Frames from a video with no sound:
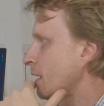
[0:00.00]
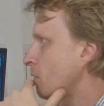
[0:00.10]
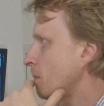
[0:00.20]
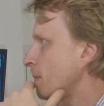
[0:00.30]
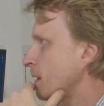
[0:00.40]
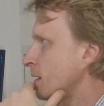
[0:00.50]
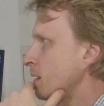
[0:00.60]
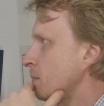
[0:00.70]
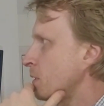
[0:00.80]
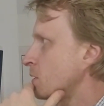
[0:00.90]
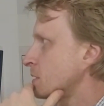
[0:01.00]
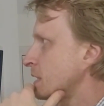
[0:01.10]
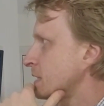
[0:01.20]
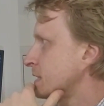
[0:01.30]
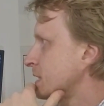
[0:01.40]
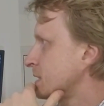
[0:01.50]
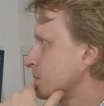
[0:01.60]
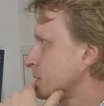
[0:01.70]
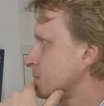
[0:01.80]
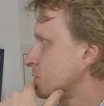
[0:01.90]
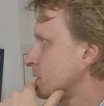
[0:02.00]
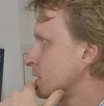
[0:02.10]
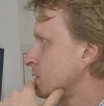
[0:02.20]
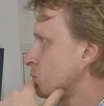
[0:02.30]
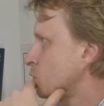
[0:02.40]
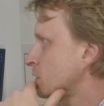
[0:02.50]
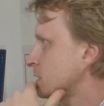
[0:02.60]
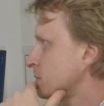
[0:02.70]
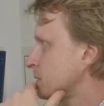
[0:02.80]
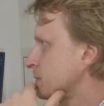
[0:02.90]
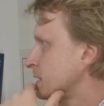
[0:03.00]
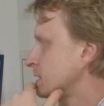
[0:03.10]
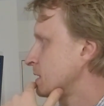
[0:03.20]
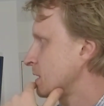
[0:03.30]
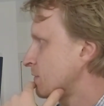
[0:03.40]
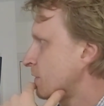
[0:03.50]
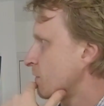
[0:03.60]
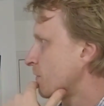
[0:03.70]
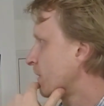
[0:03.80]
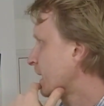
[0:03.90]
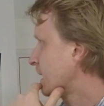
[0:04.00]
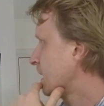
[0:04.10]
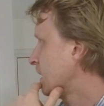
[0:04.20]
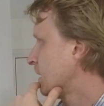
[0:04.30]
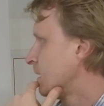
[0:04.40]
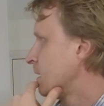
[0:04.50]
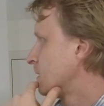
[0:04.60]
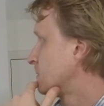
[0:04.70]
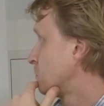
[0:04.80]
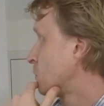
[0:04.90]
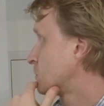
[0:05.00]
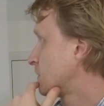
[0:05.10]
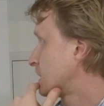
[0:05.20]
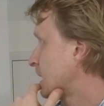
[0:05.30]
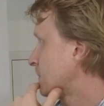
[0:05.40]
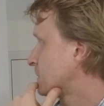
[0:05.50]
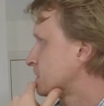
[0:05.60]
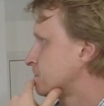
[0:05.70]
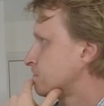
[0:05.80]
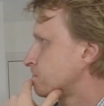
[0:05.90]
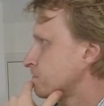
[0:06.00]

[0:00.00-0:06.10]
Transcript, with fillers: now, because like I said, sometimes Reddit works, sometimes doesn't. It's very flaky most of the times.